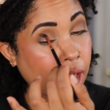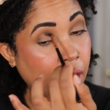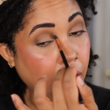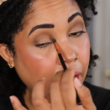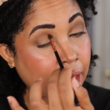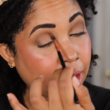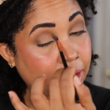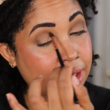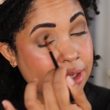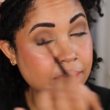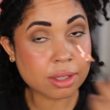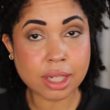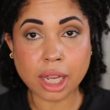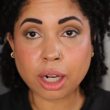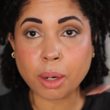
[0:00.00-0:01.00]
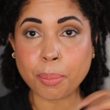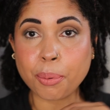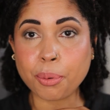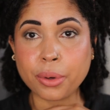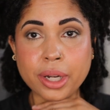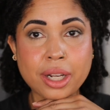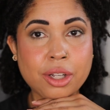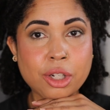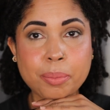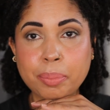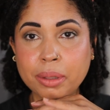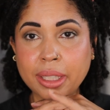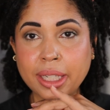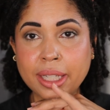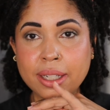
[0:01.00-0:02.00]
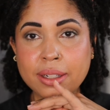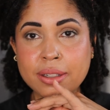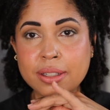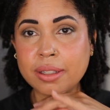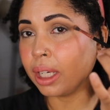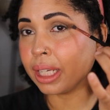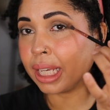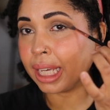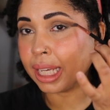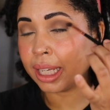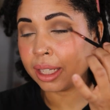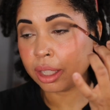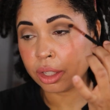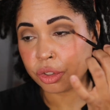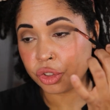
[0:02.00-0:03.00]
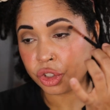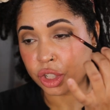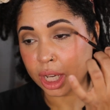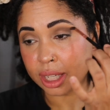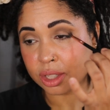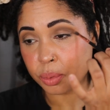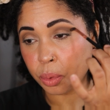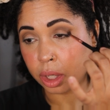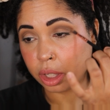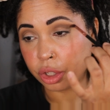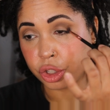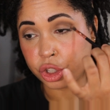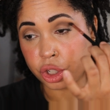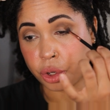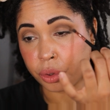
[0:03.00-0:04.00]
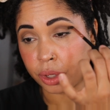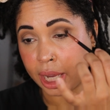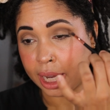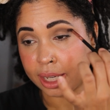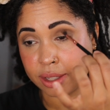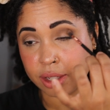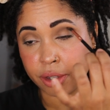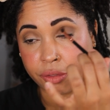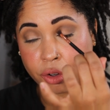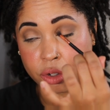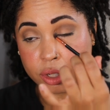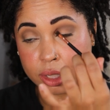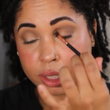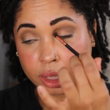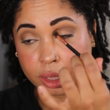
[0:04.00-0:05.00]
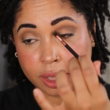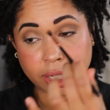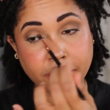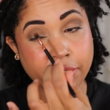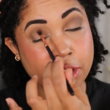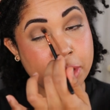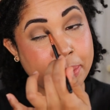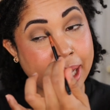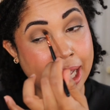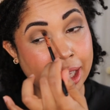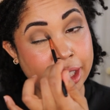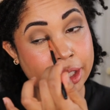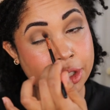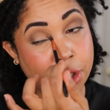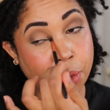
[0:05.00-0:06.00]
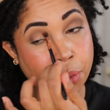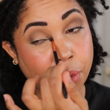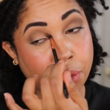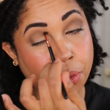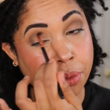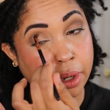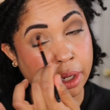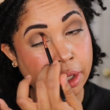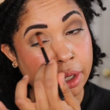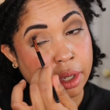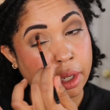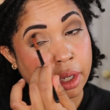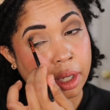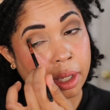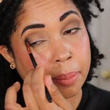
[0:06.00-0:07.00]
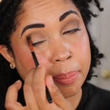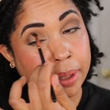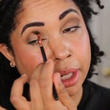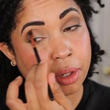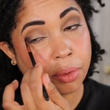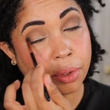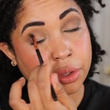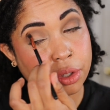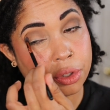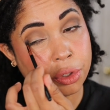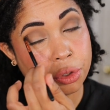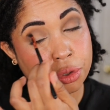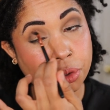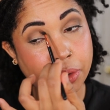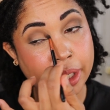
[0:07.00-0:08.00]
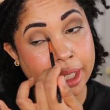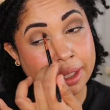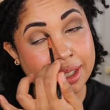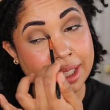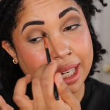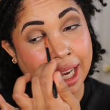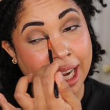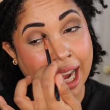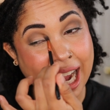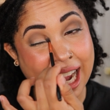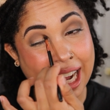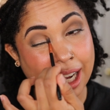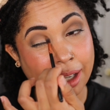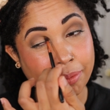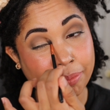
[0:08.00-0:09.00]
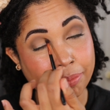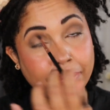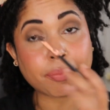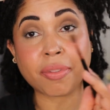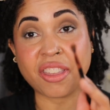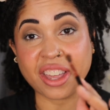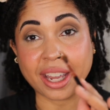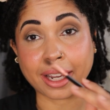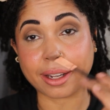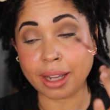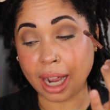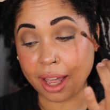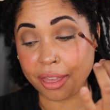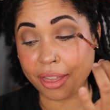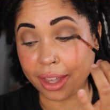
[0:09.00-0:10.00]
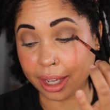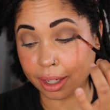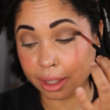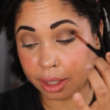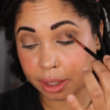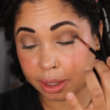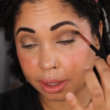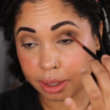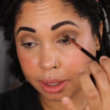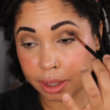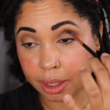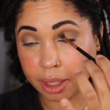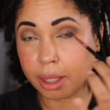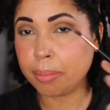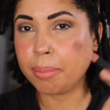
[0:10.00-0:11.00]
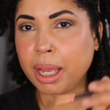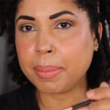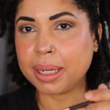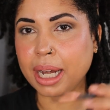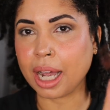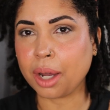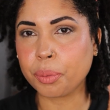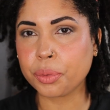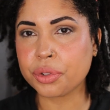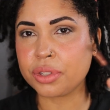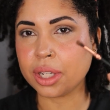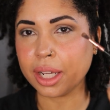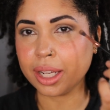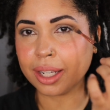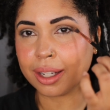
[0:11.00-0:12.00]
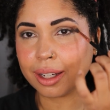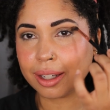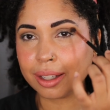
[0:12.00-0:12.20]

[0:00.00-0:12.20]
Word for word: All right, this looks like a pretty good blend. Again, just wanting to showcase the versatility of this palette. So we're going a bit on the neutral end today, I think, I think. Maybe not. We'll see.